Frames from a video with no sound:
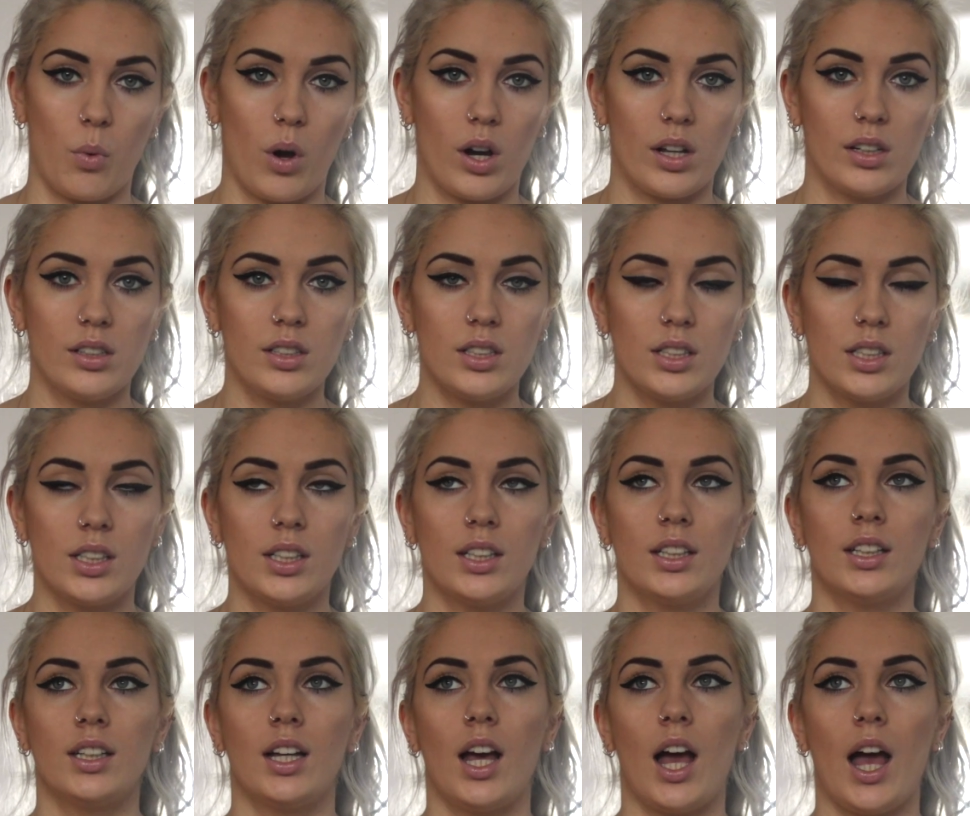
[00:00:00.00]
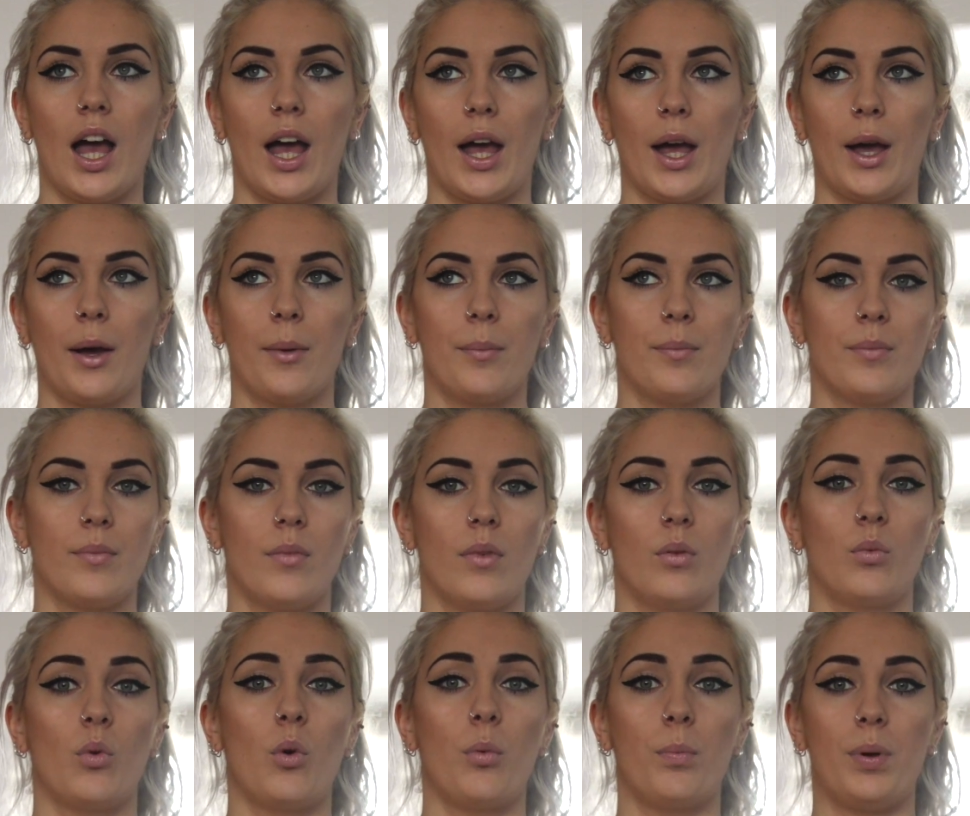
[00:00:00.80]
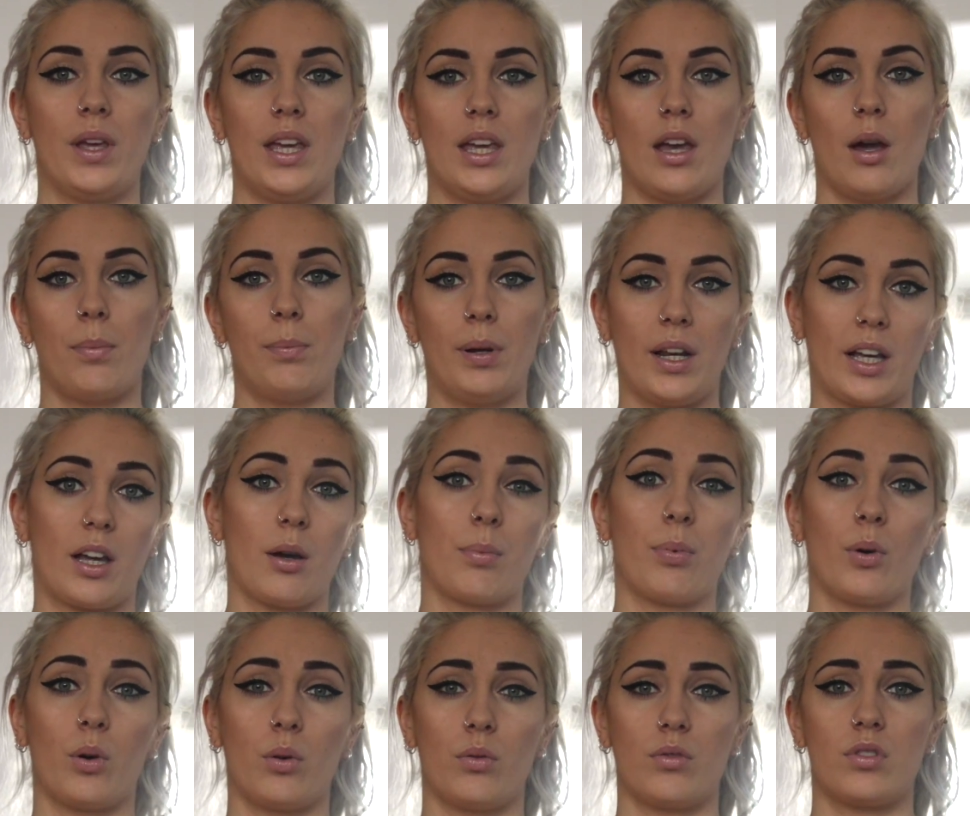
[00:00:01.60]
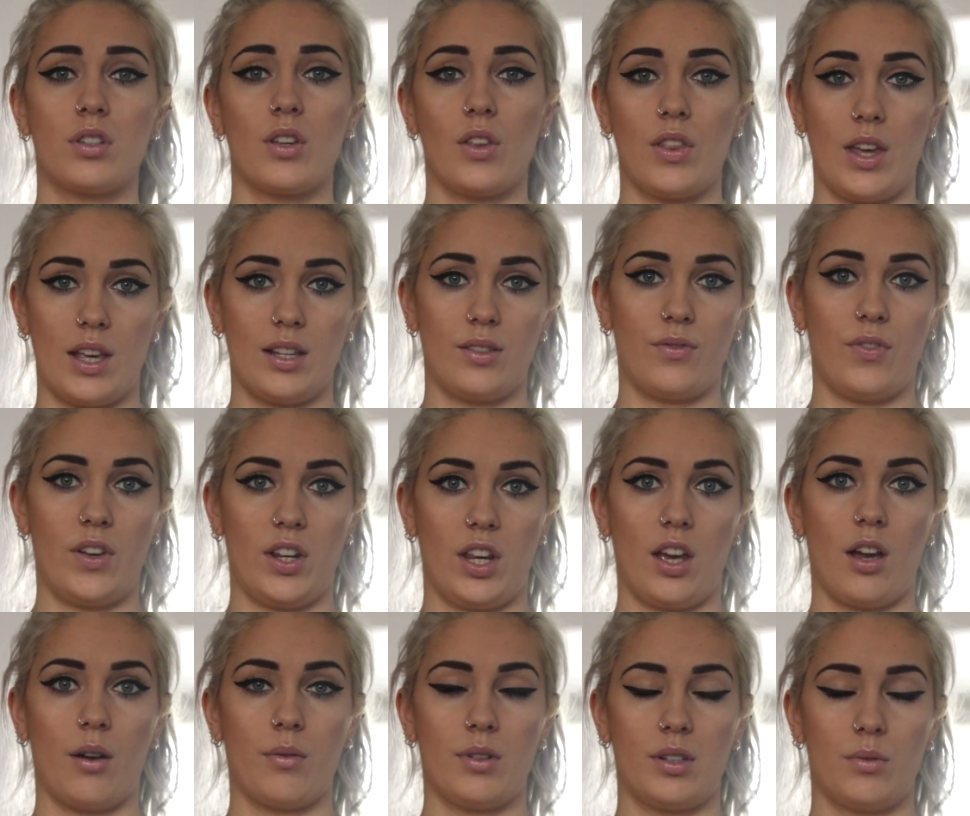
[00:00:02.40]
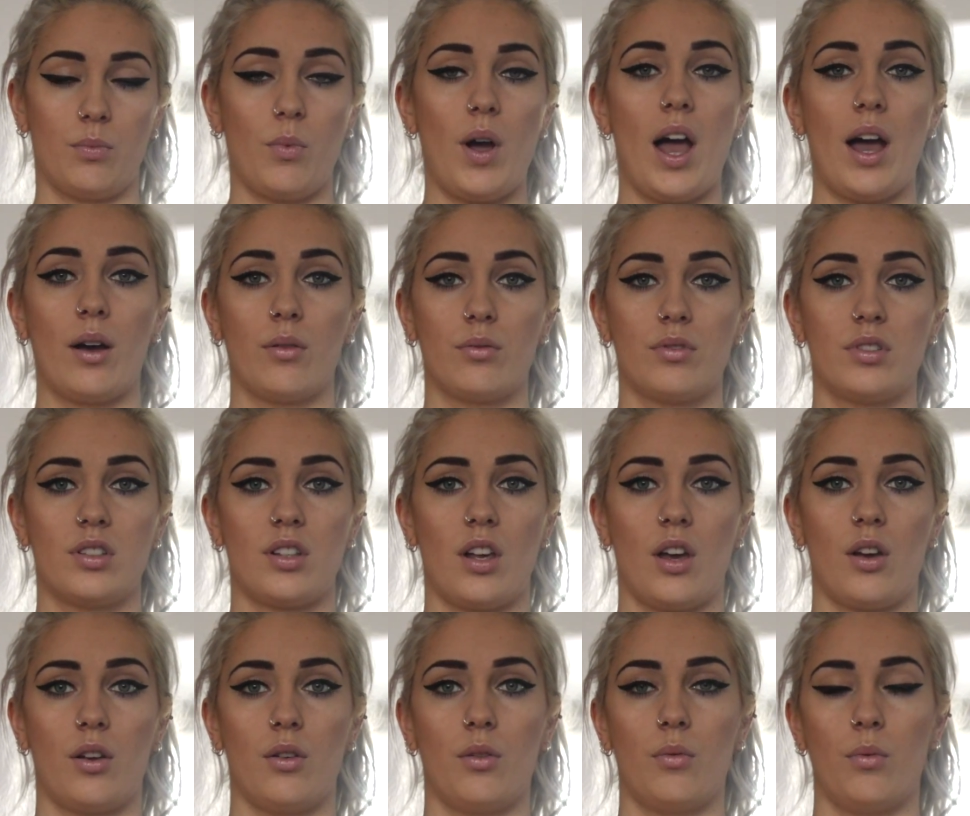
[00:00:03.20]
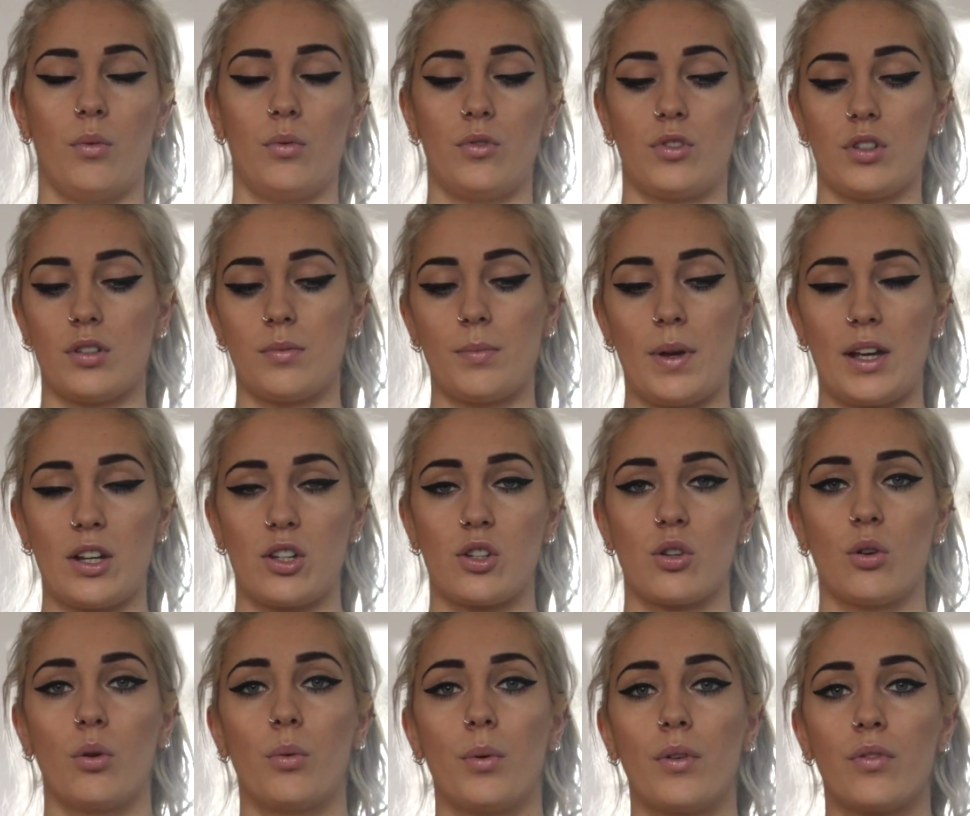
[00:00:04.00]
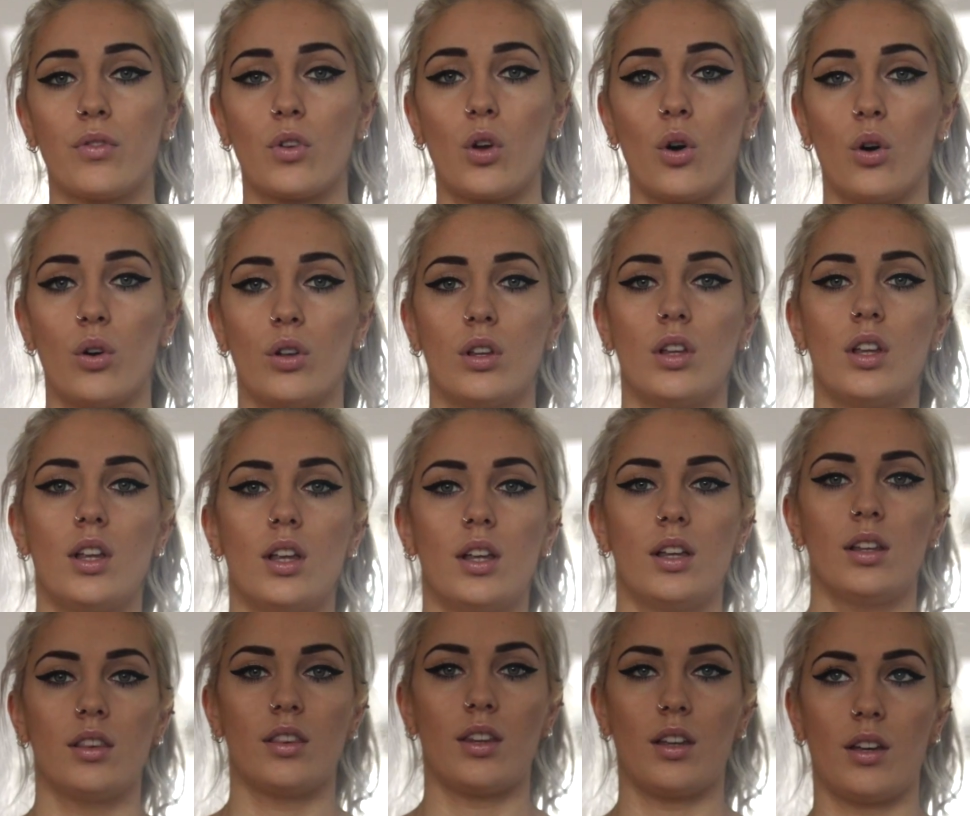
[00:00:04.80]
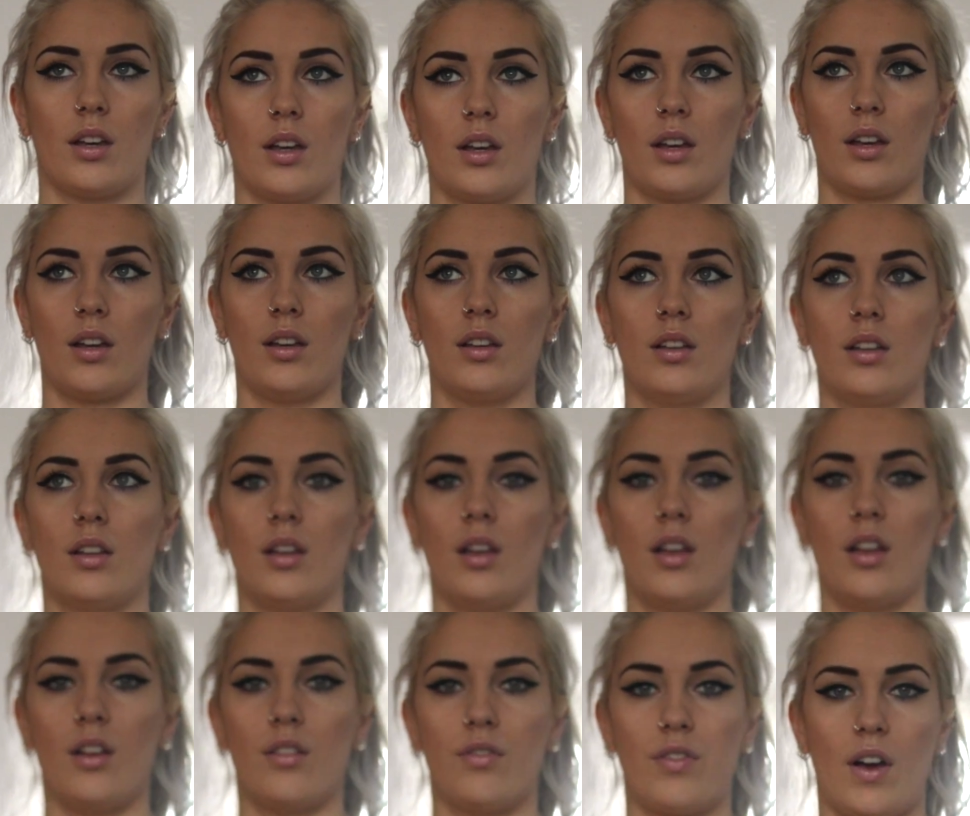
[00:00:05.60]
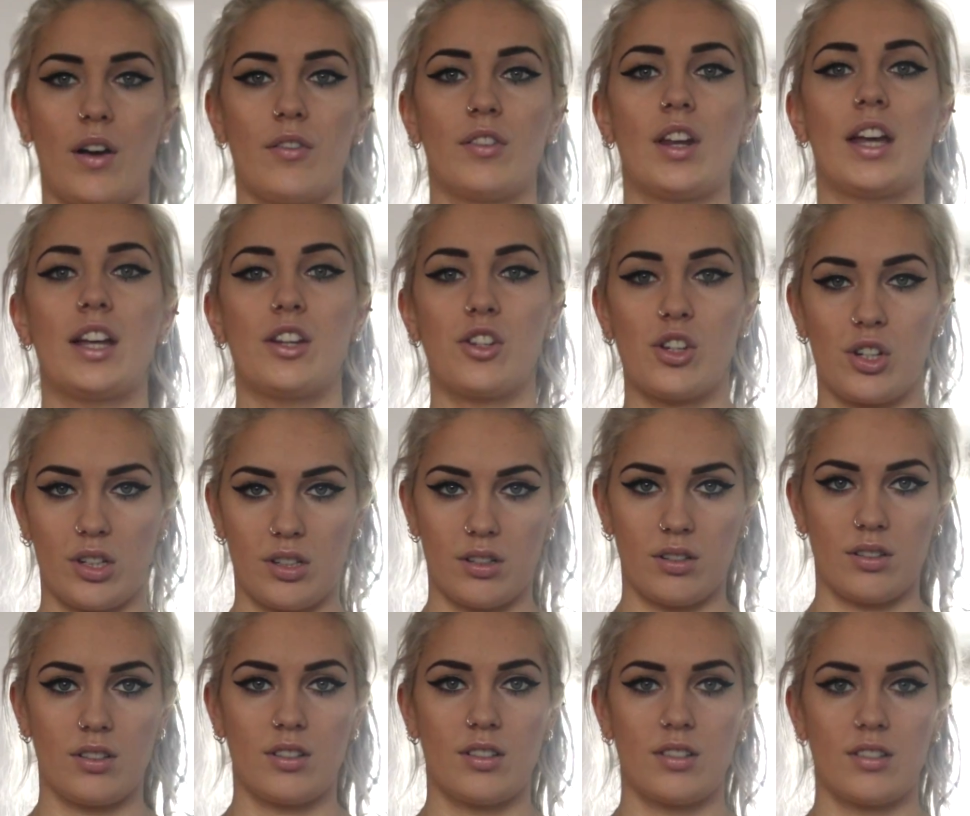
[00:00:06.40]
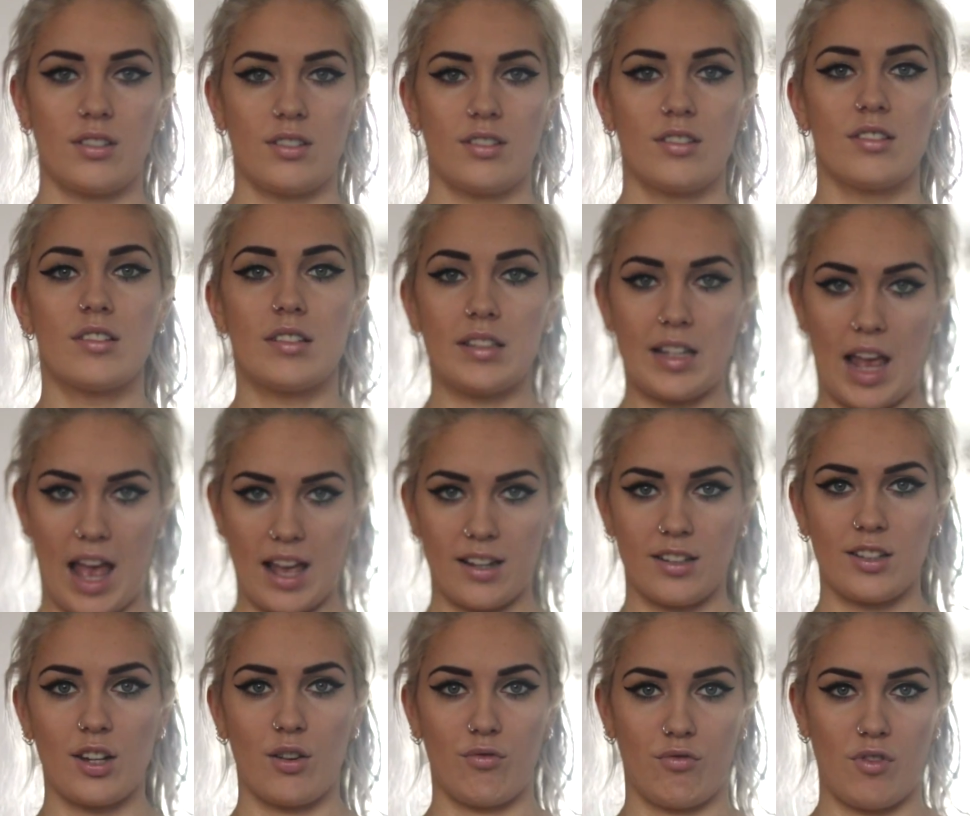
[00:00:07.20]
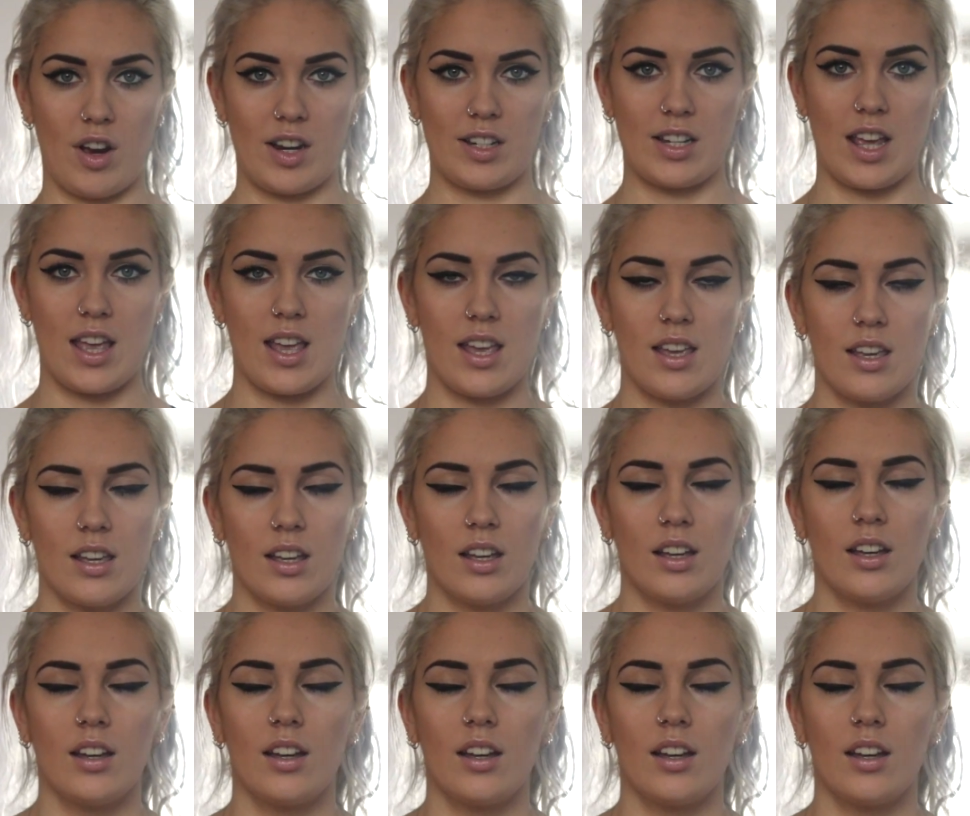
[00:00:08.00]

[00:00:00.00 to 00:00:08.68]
1 will be applicable to this video as well. So we'll just make sure we've got the foundations set and ready.